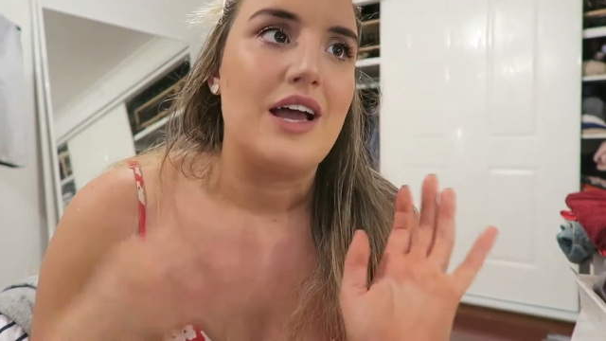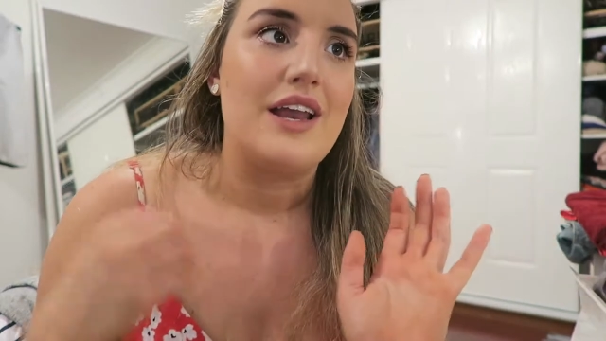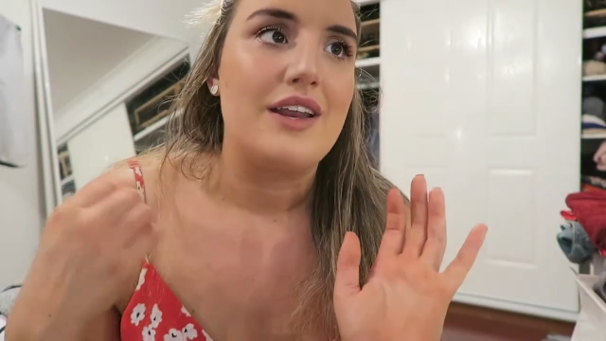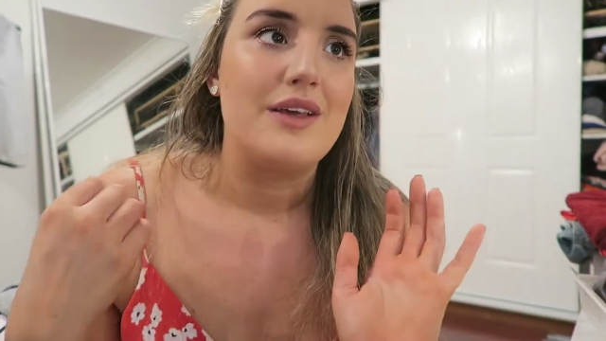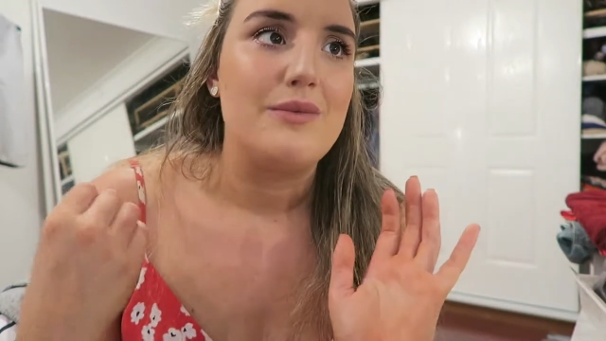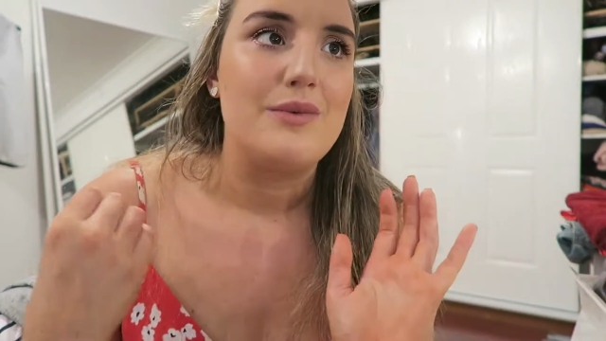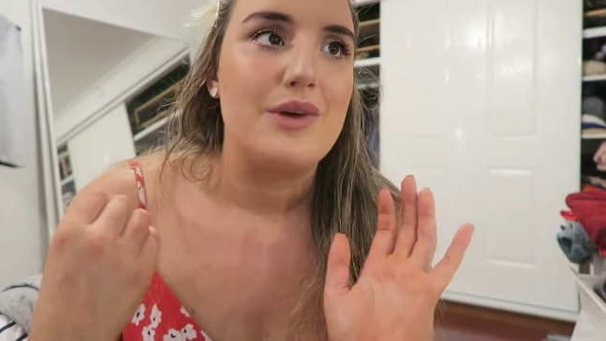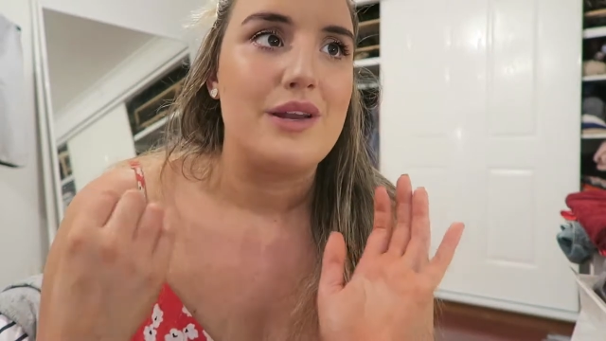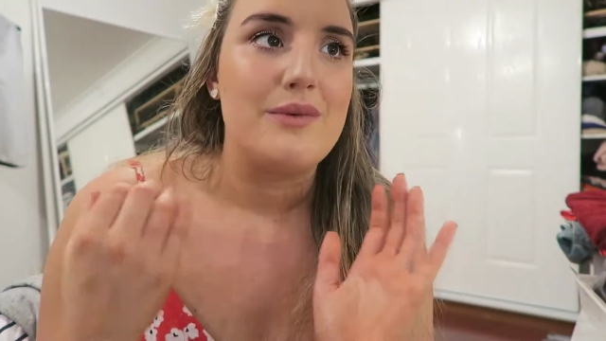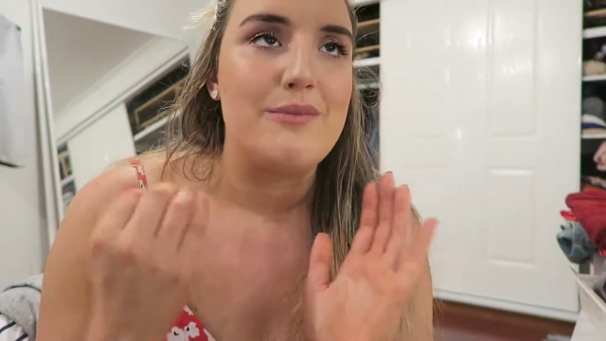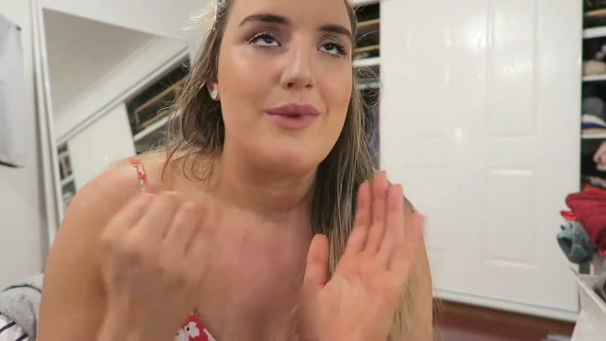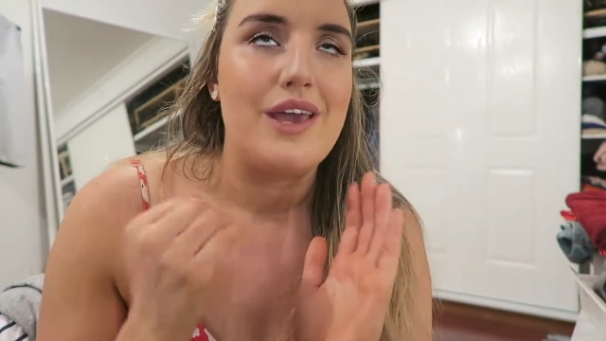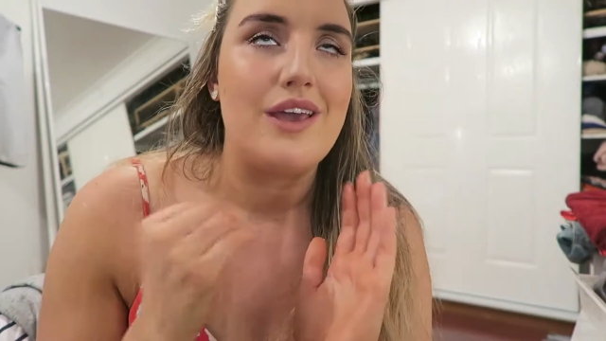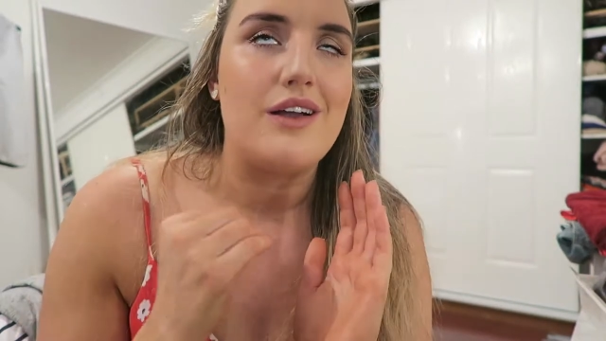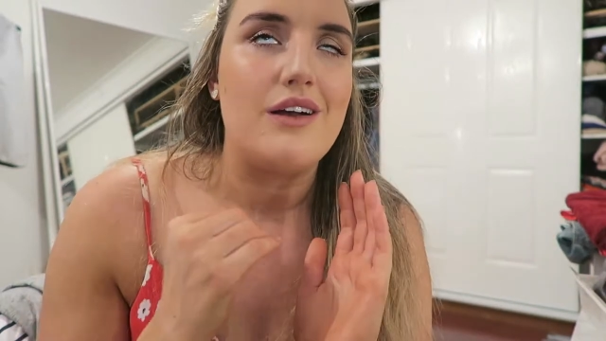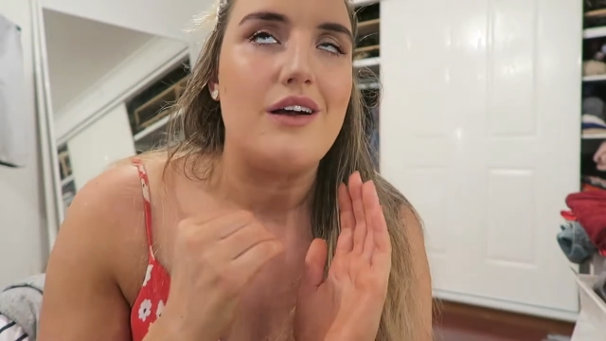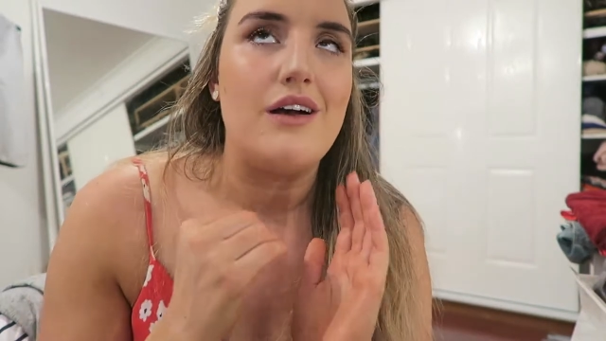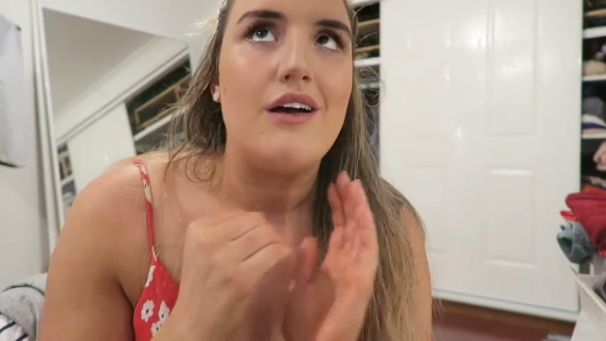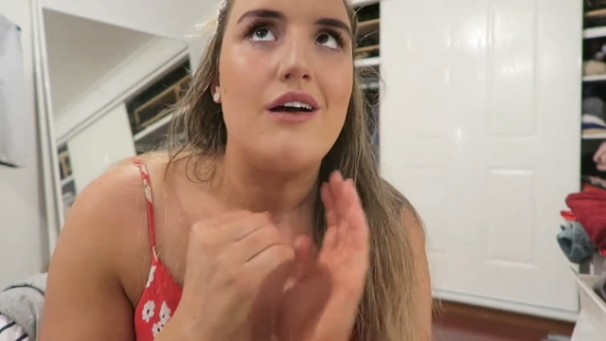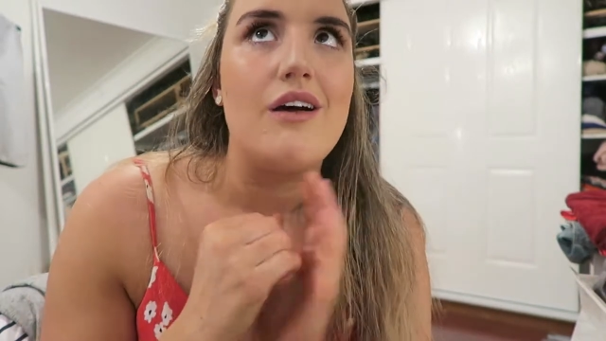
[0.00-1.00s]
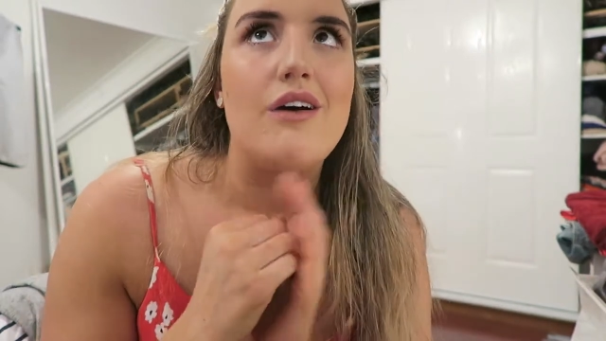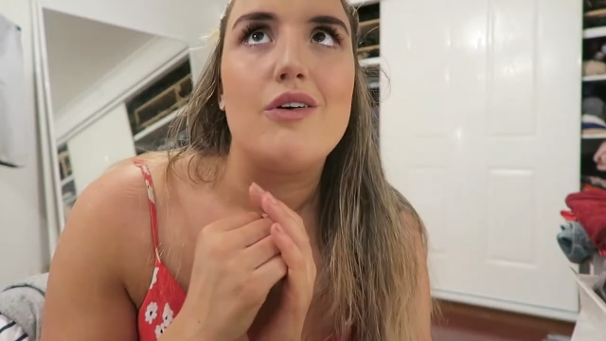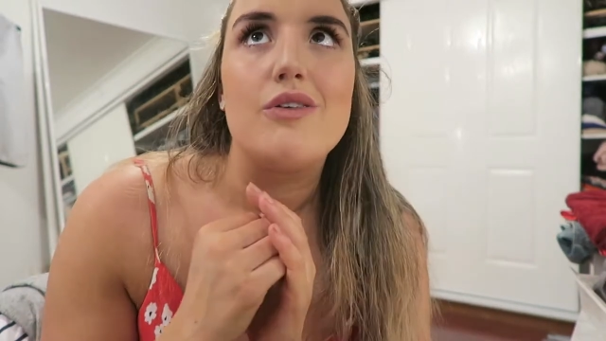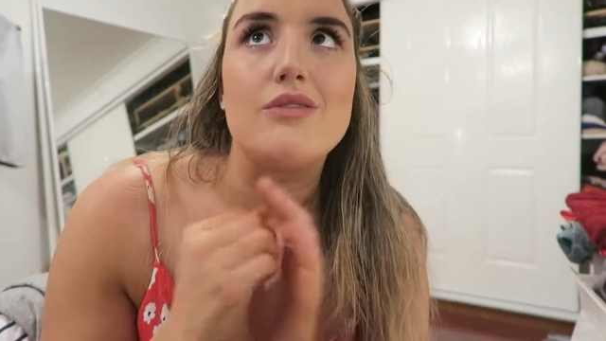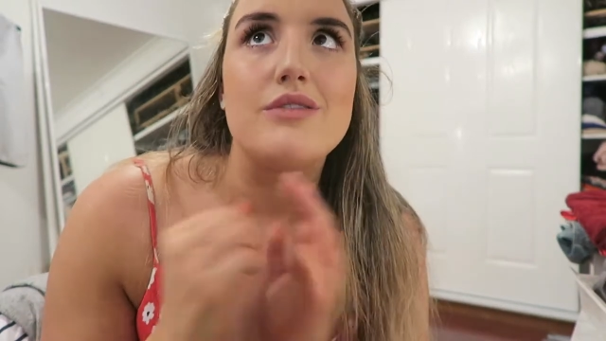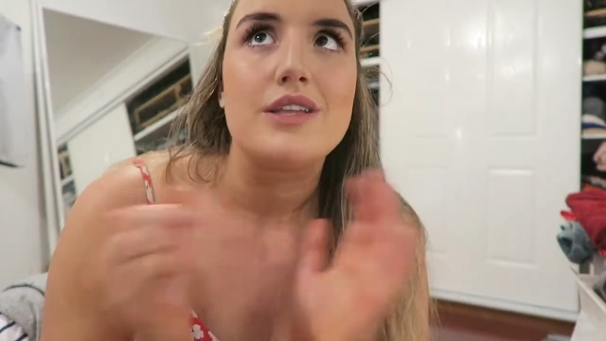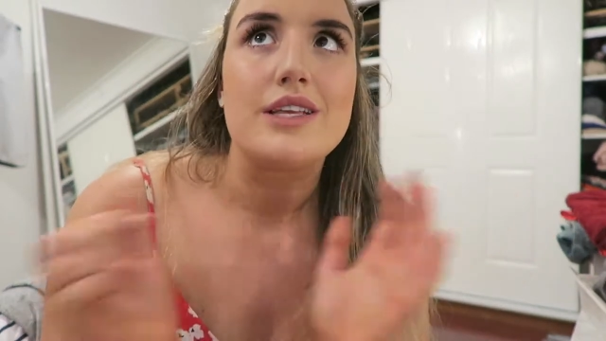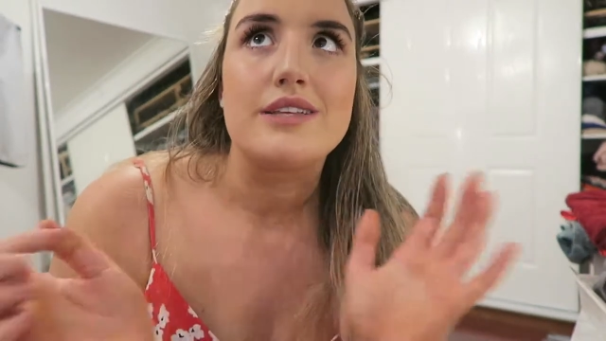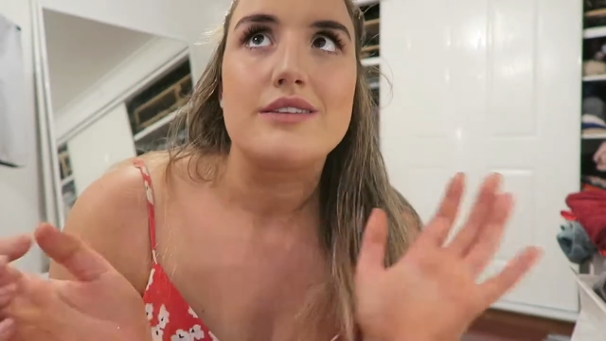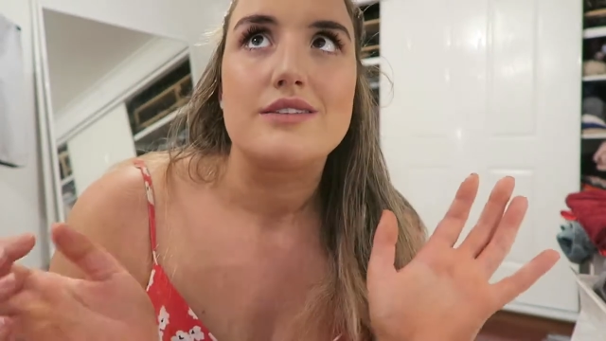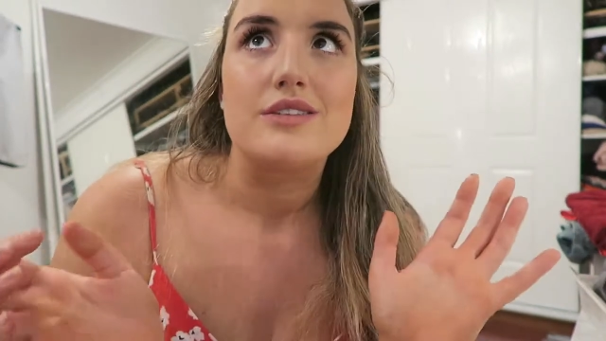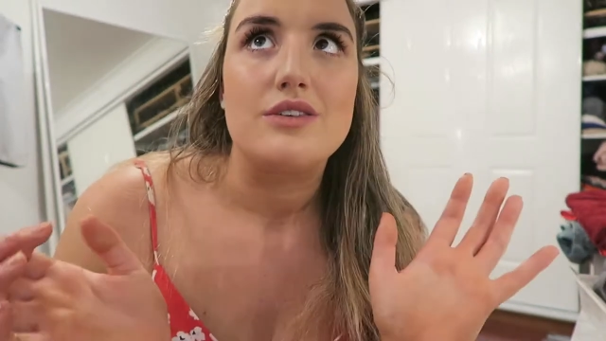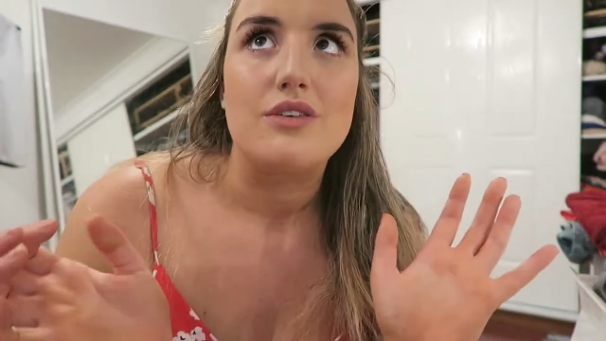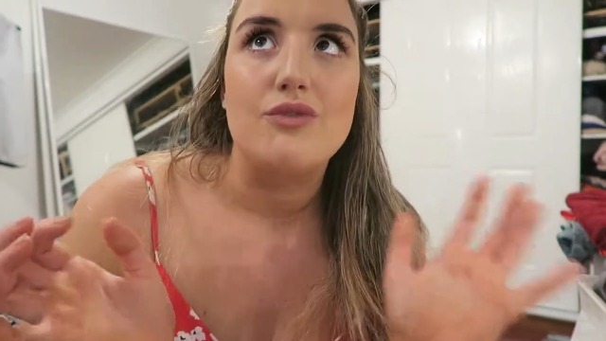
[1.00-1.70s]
I didn't want to make a whole list